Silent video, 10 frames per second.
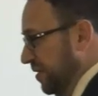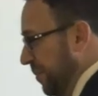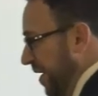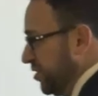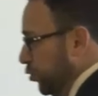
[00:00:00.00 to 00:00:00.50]
the
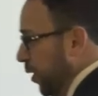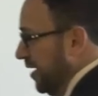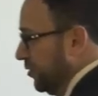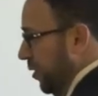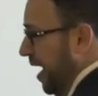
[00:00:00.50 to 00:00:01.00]
best
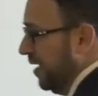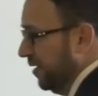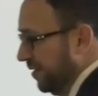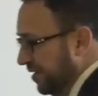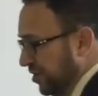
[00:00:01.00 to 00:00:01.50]
way to
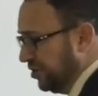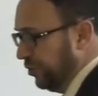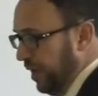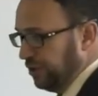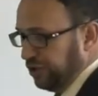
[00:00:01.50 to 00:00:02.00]
handle the
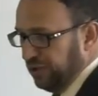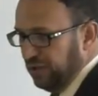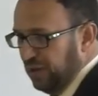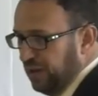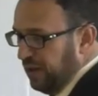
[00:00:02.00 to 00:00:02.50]
situation?
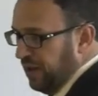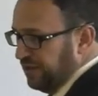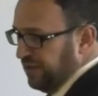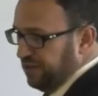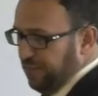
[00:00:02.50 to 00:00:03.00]

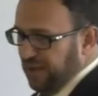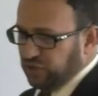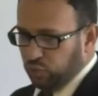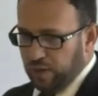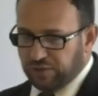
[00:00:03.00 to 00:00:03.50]
Is it the
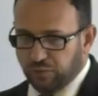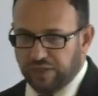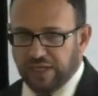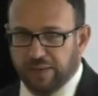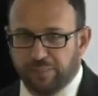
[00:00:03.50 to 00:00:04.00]
best way to
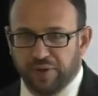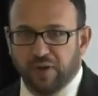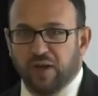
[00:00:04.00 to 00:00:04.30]
keep